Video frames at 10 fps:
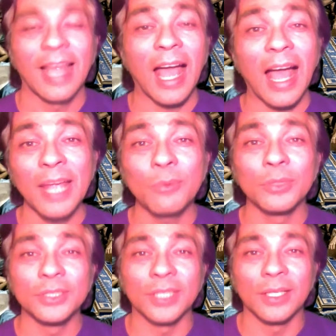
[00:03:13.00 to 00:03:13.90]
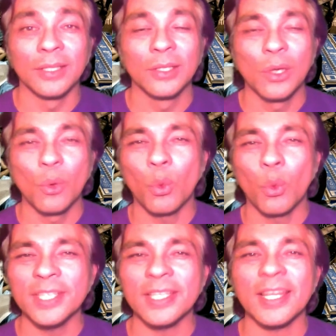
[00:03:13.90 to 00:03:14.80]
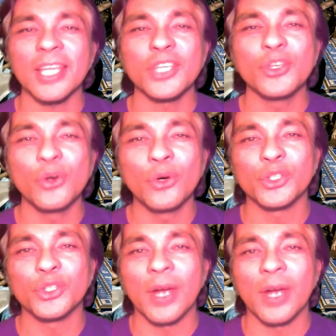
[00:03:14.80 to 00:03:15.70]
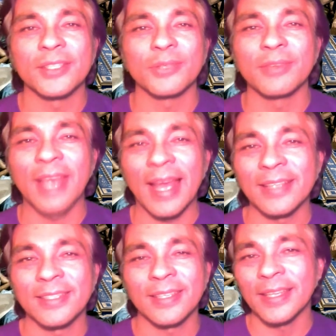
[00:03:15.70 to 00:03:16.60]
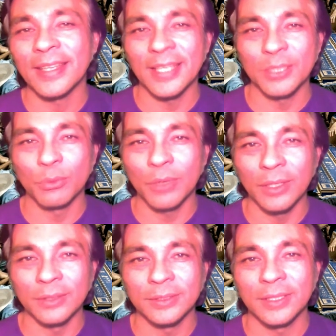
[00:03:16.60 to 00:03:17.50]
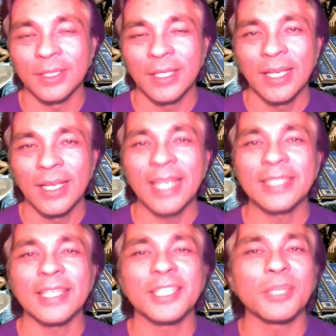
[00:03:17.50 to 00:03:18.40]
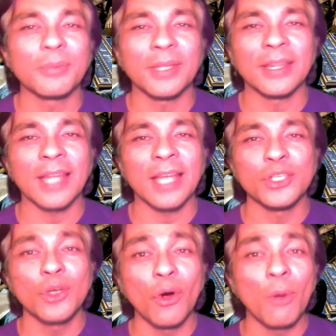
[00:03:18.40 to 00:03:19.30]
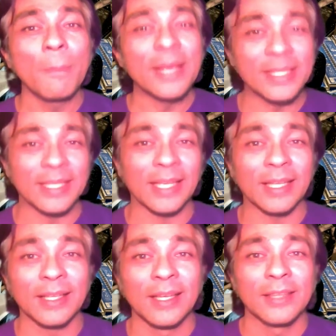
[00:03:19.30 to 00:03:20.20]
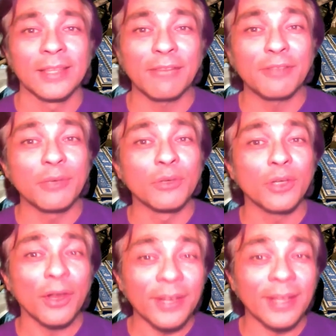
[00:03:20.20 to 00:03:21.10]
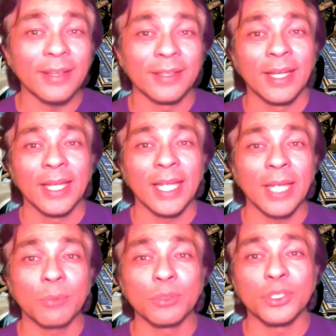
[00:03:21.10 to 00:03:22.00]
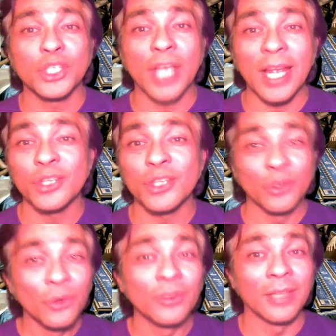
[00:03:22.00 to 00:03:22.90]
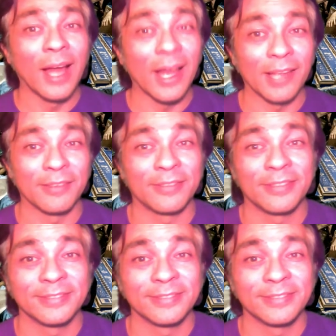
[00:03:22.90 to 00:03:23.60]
I wonder, what is it that you're trying to get in this world? Is there something that you're missing that if you got it, it would change your life?